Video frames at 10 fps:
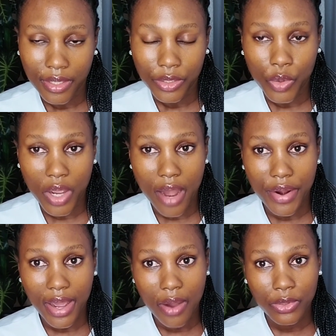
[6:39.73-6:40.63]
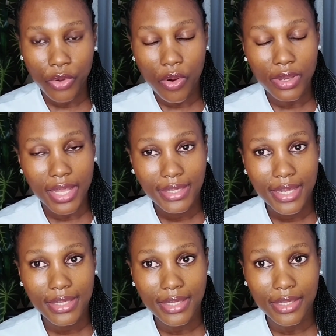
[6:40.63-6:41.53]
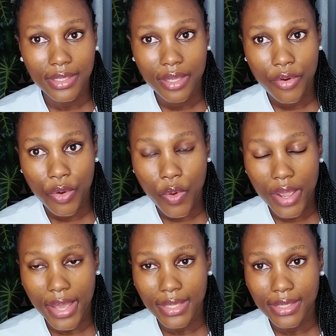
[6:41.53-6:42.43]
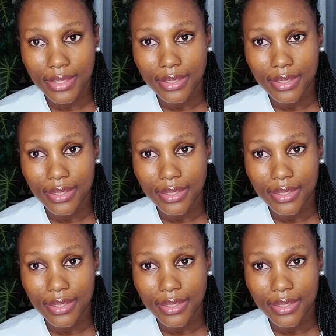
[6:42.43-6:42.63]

to carry out all the tests required